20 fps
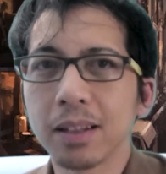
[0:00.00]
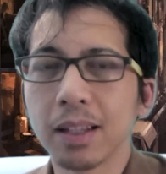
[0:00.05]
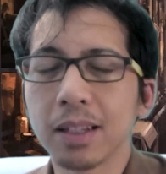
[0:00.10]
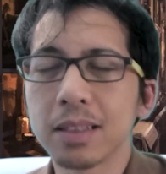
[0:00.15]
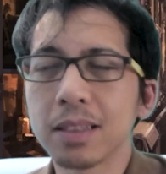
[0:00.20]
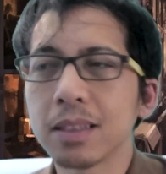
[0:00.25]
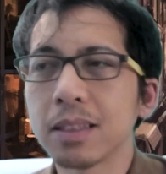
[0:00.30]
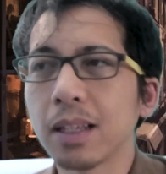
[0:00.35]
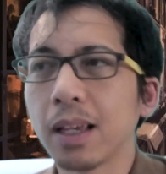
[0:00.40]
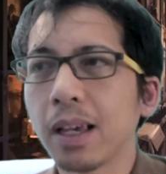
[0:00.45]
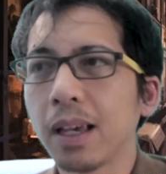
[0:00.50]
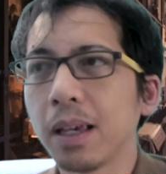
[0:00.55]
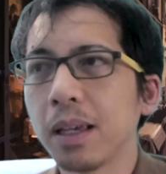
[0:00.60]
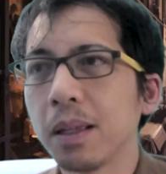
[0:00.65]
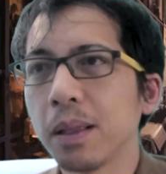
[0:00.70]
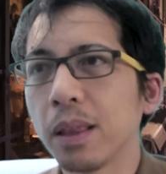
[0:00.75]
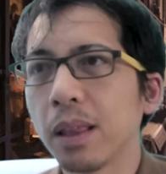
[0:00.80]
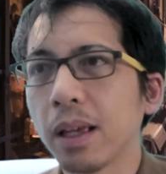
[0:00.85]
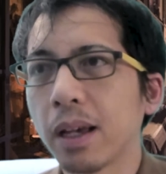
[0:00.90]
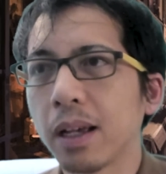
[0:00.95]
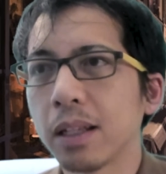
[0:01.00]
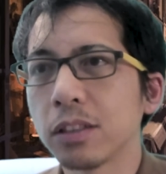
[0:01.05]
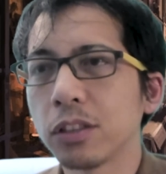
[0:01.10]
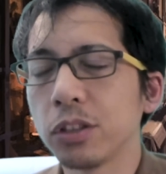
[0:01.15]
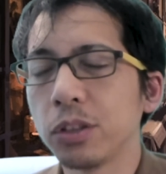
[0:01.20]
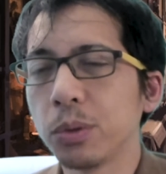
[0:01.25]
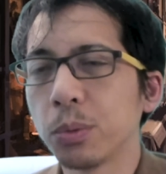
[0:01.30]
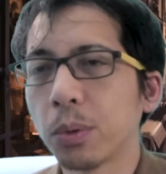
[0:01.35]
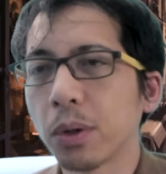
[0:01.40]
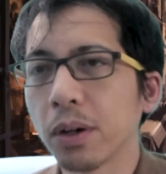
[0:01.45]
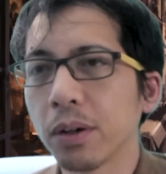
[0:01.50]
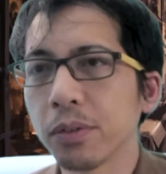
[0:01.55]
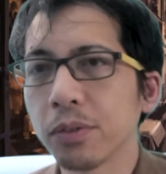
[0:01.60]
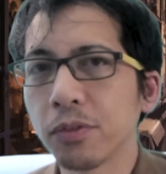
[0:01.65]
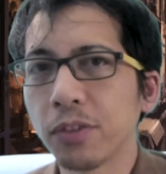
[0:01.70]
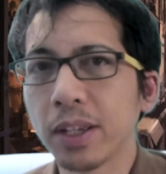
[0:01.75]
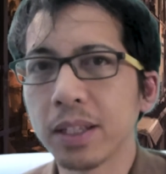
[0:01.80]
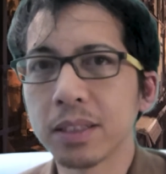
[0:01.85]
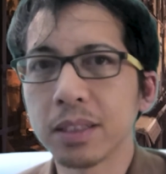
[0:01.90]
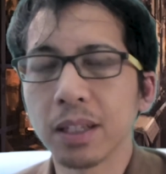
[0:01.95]
Let's say that you are
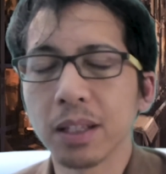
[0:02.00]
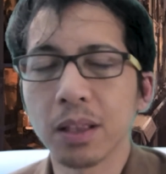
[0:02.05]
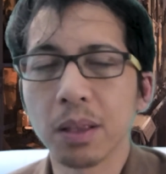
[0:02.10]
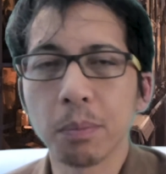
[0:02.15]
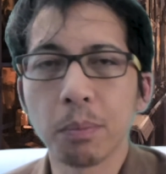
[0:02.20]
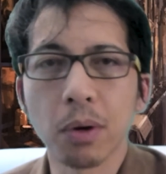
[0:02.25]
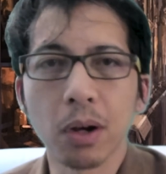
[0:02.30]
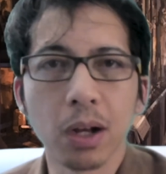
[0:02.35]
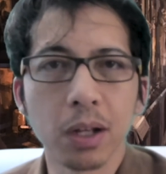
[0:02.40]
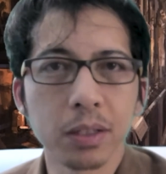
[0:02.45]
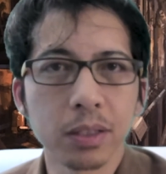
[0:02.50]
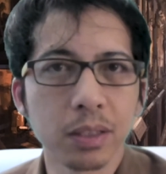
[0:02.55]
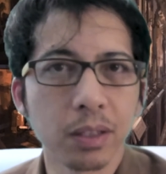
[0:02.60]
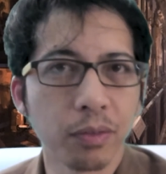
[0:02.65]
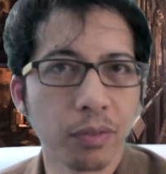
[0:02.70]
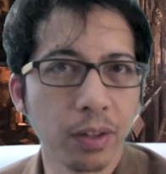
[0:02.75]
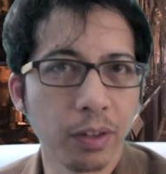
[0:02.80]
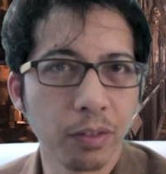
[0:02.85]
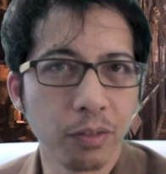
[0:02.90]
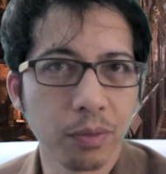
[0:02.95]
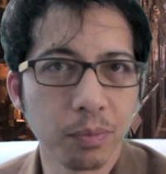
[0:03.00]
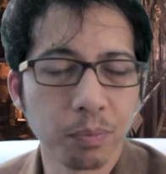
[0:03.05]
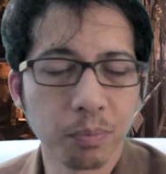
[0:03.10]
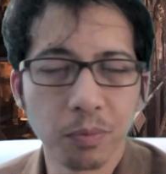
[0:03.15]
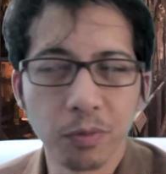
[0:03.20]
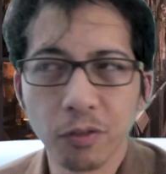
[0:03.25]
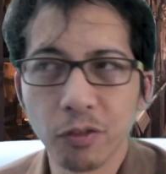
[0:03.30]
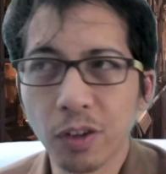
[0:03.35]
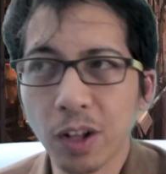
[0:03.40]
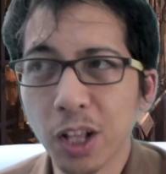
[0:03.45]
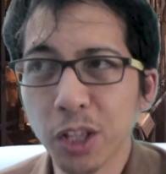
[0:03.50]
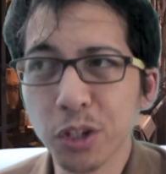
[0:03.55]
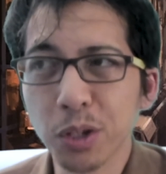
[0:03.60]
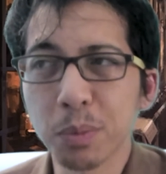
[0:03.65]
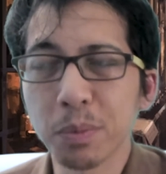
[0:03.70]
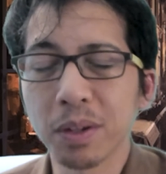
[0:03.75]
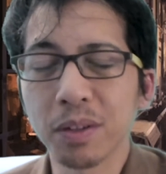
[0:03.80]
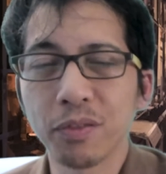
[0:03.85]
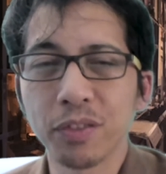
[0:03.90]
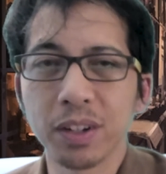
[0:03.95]
facing the boss of a
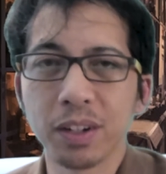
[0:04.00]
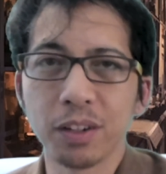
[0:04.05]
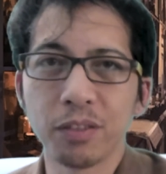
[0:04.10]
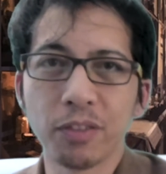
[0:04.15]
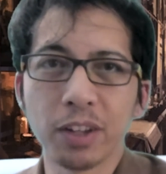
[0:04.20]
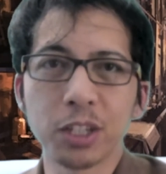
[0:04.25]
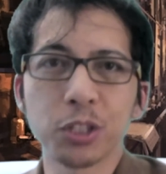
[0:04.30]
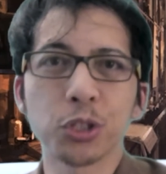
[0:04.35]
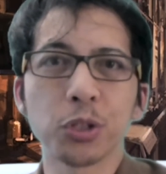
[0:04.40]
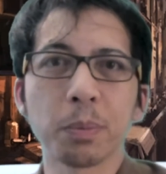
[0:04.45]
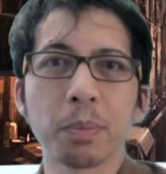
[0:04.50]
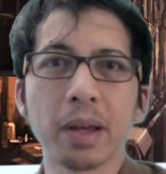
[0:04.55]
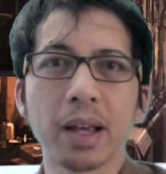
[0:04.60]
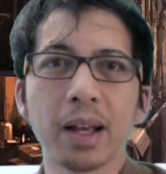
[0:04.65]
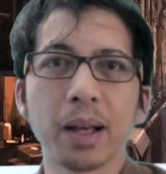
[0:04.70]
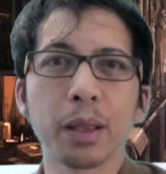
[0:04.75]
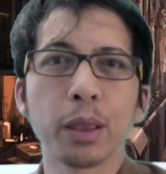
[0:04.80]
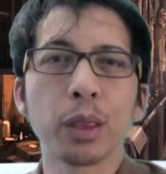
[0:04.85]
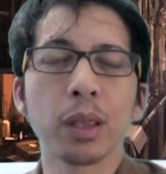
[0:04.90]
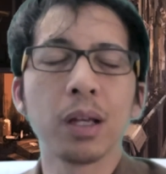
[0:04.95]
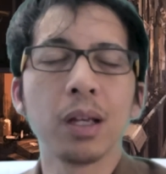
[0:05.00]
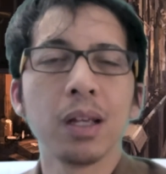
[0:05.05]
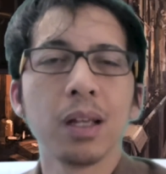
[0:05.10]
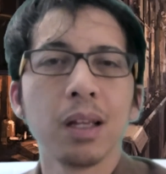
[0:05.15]
volume of an adventure path